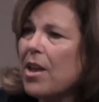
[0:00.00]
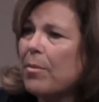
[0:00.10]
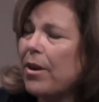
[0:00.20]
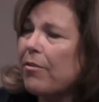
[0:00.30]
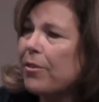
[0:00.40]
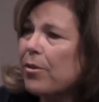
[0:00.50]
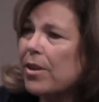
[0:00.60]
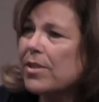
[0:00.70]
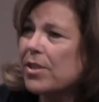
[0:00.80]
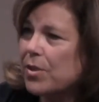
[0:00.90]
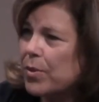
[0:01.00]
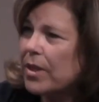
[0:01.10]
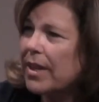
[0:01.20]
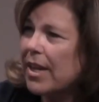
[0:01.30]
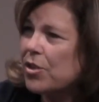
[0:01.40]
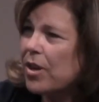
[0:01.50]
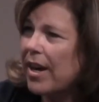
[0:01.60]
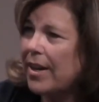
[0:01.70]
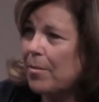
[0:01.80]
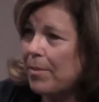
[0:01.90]
But our focus is really on
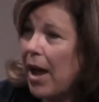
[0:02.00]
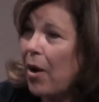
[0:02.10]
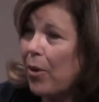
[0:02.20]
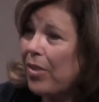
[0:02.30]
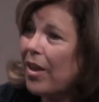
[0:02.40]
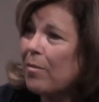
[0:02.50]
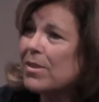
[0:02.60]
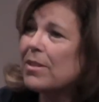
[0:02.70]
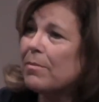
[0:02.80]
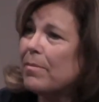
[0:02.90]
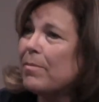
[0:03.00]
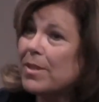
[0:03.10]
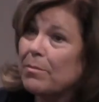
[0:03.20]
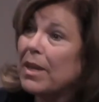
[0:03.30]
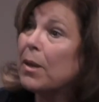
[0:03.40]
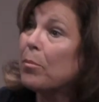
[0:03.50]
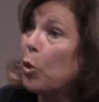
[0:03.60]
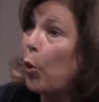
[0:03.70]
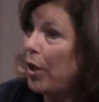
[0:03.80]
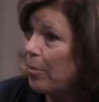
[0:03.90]
trying to empower them to be
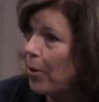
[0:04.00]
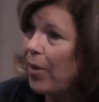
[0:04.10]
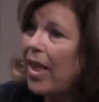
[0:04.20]
employable.